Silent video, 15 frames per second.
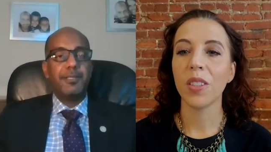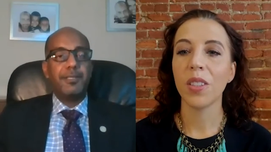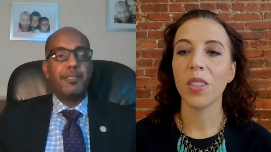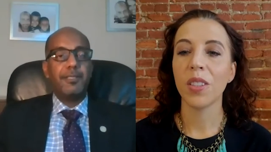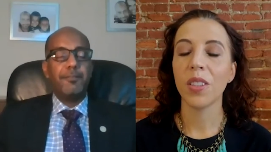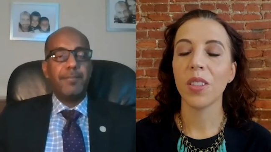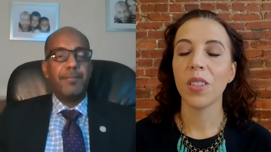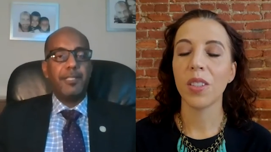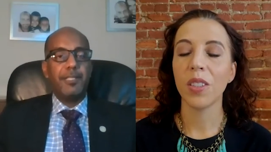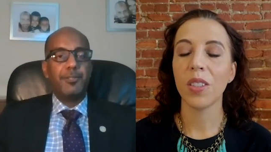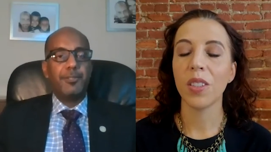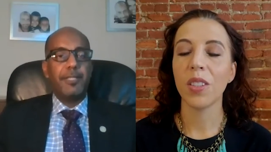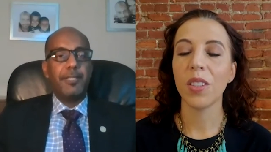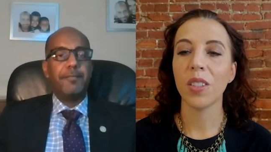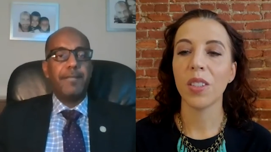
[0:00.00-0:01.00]
Speaker 1: of being
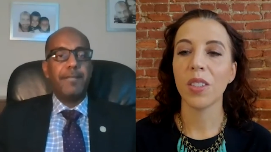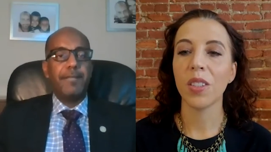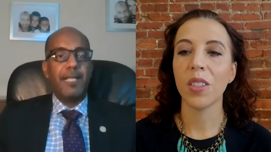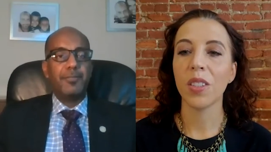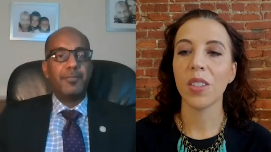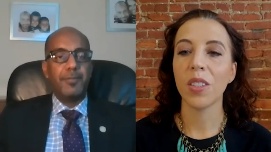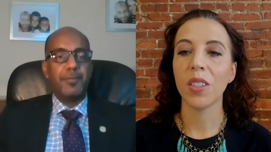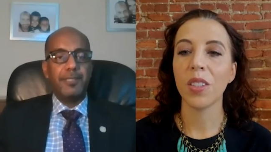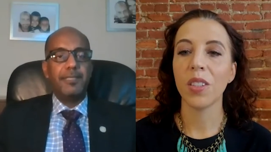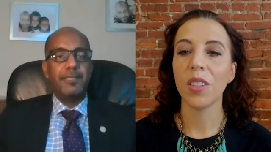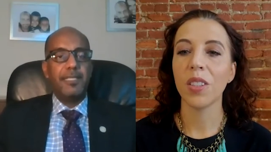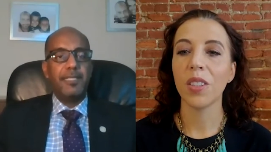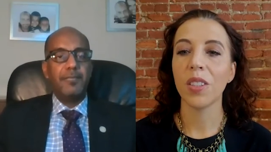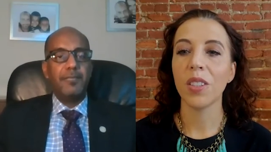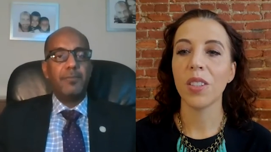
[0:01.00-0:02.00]
trade finance
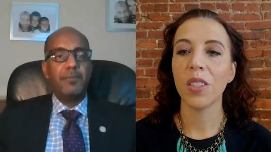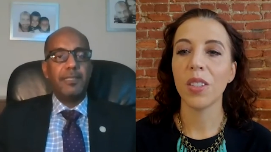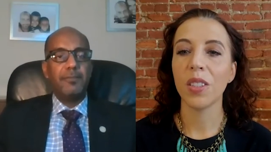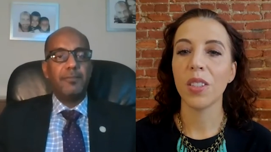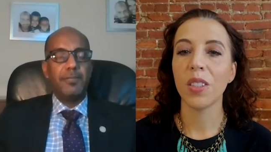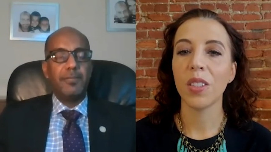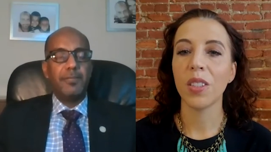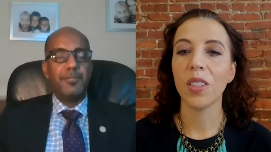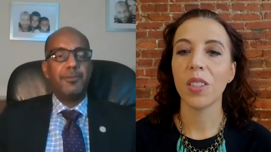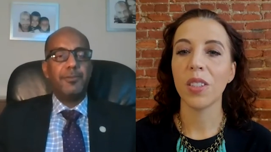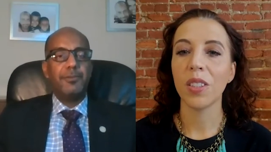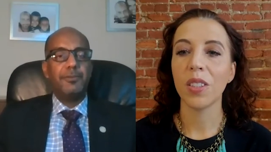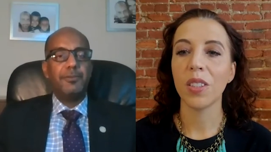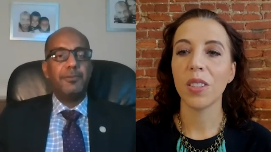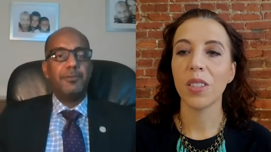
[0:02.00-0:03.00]
orientated, we, we do
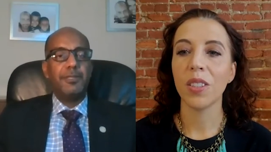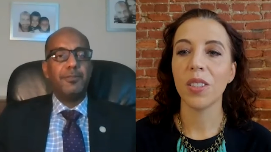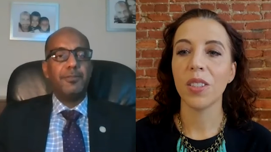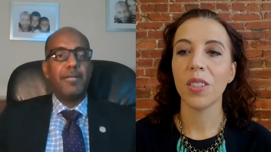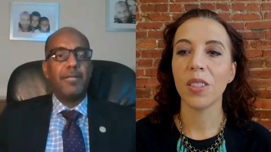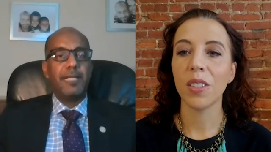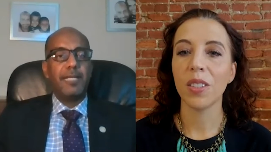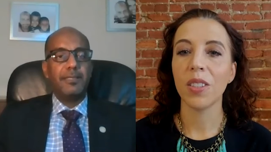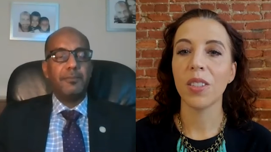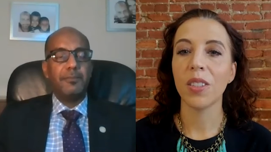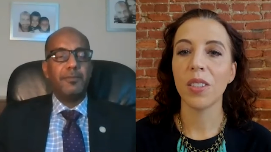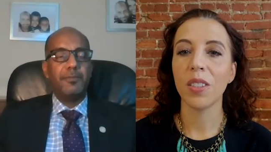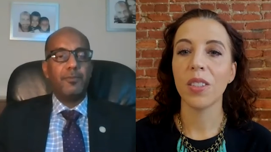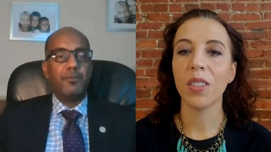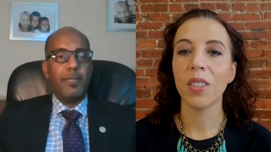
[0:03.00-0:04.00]
we do actually
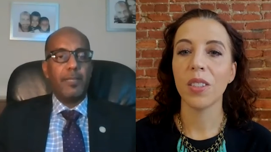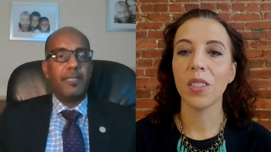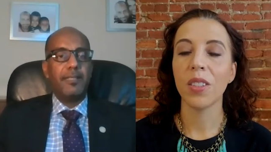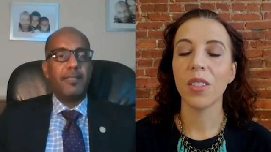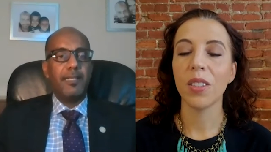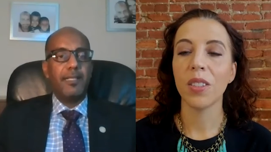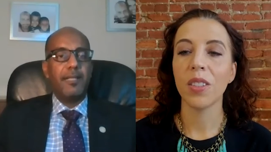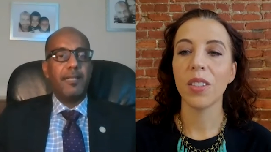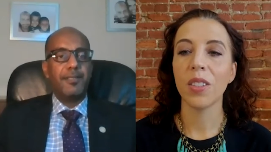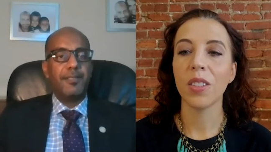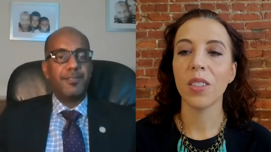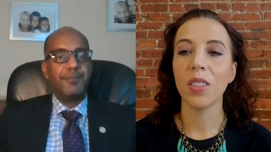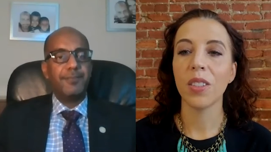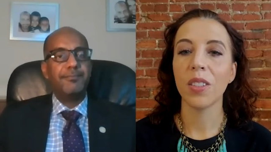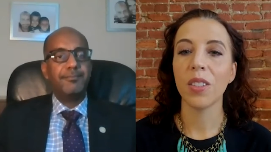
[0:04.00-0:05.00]
move quicker than others.
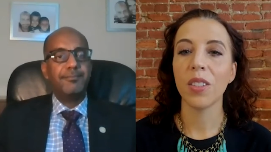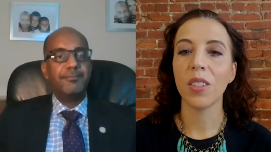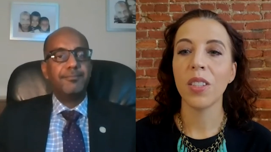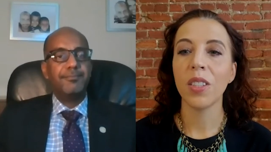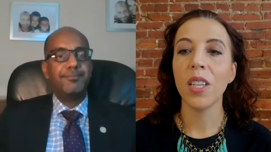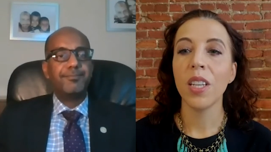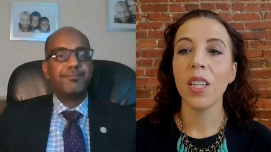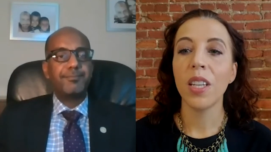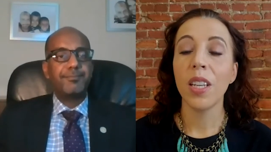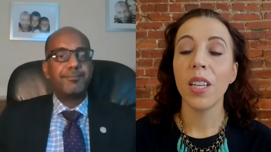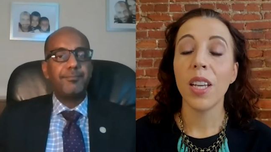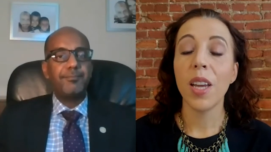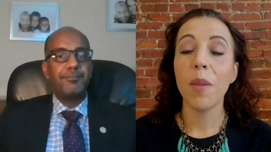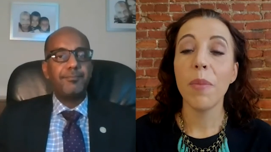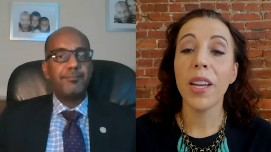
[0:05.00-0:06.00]

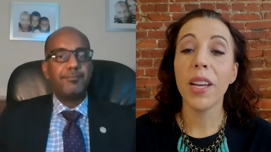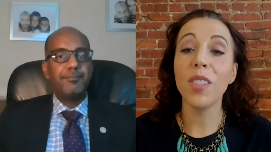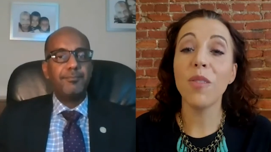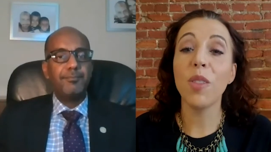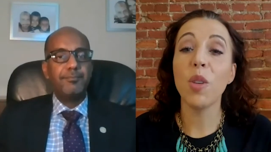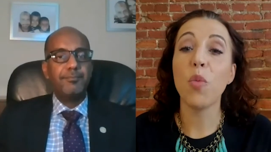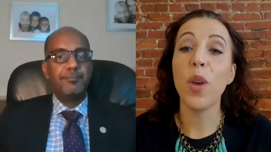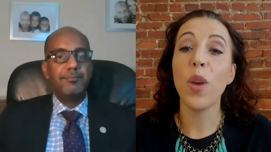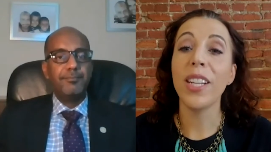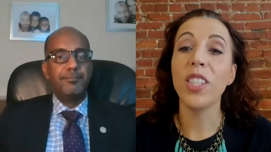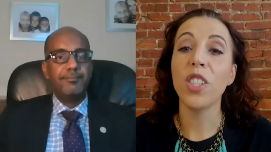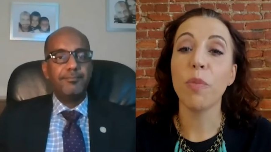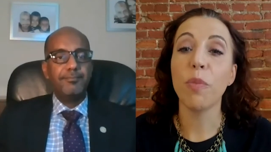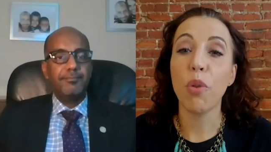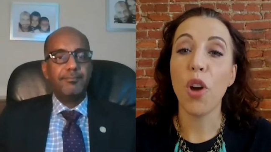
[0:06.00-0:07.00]
Speaker 2: And because of the range
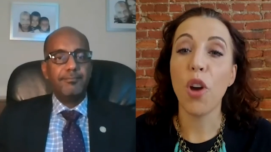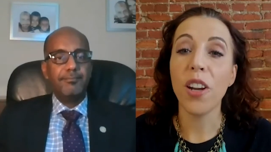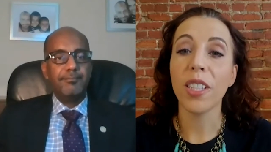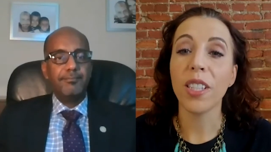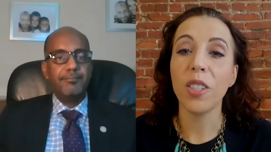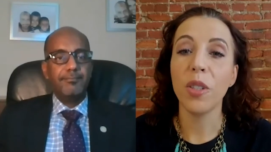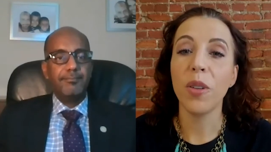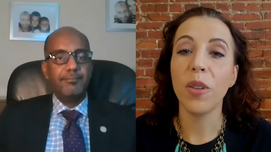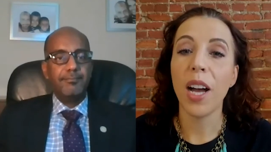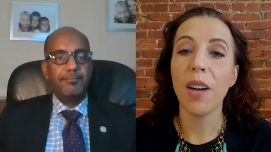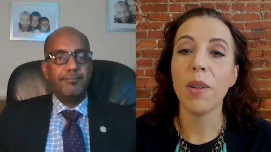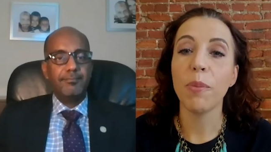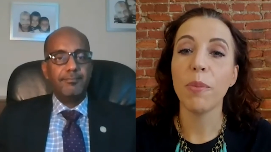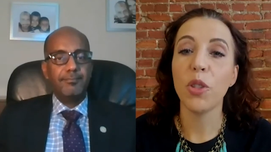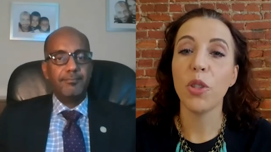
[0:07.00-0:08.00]
of products you have,
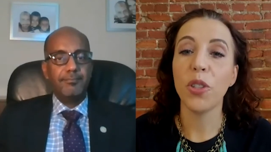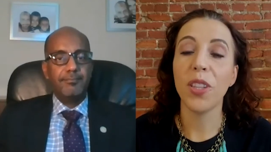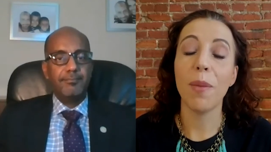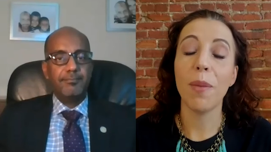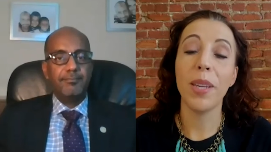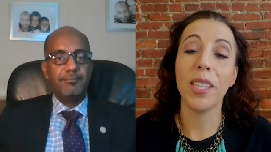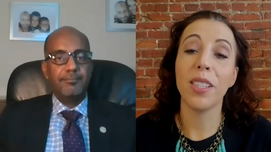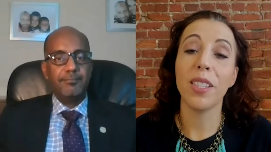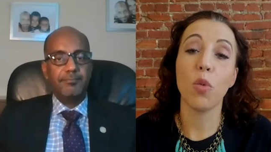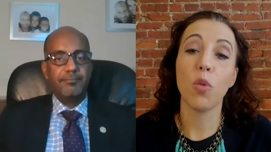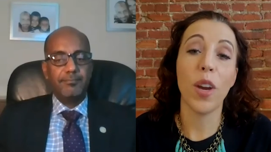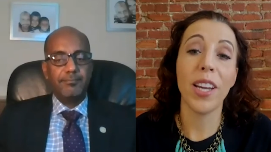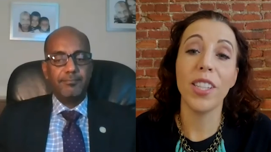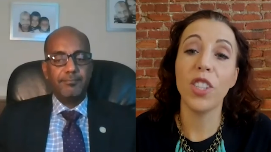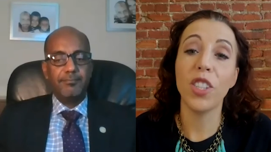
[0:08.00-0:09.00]
I'm sure that means a
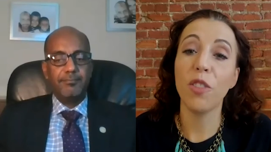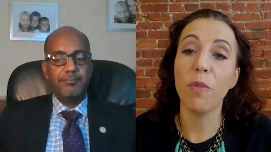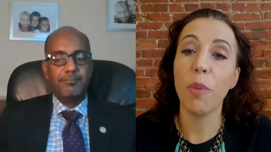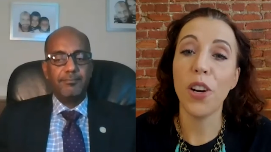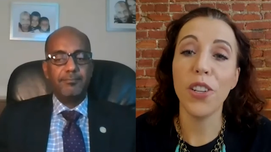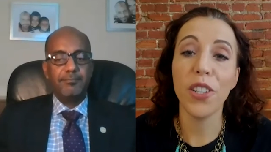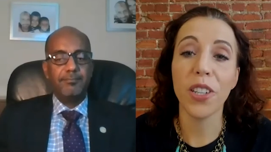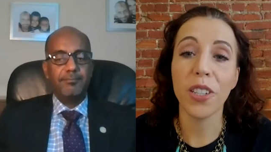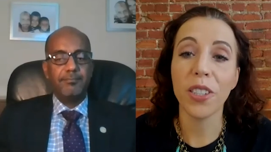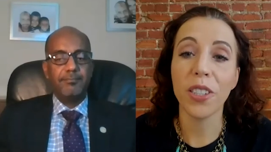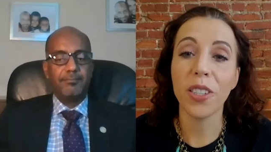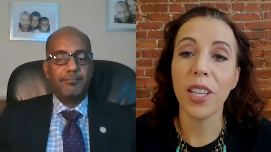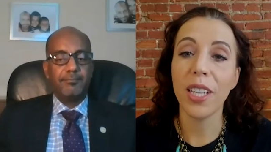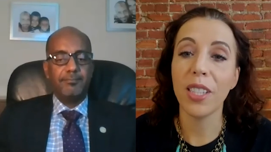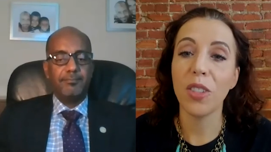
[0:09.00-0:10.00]
range of
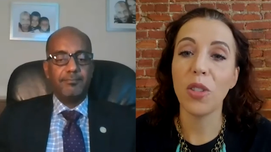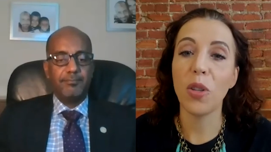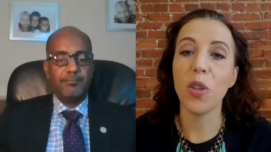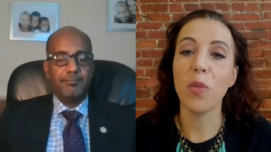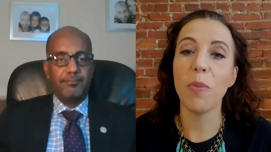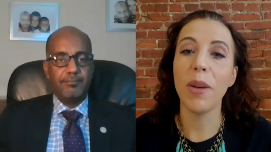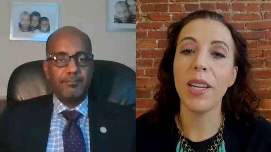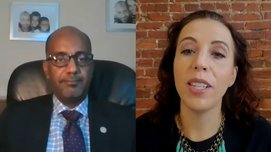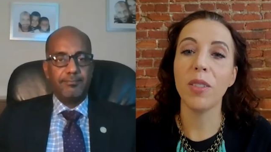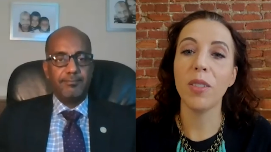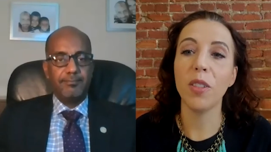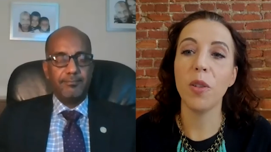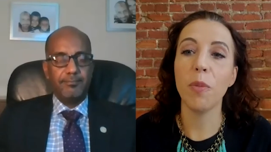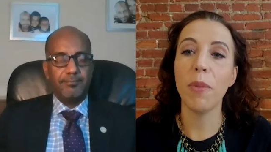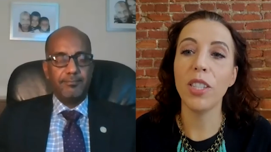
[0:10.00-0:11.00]
partners. And so you, mentioned
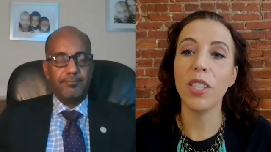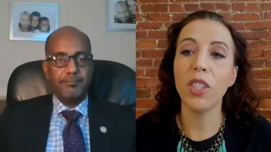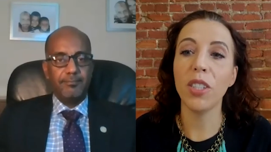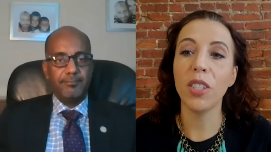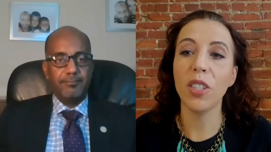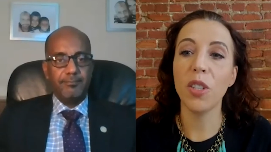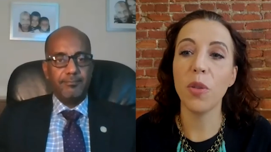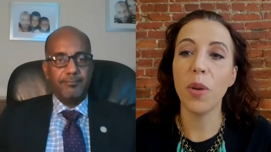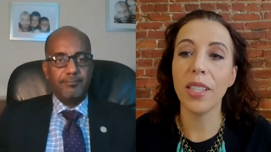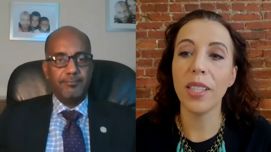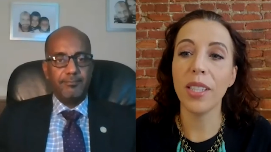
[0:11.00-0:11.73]
you mentioned US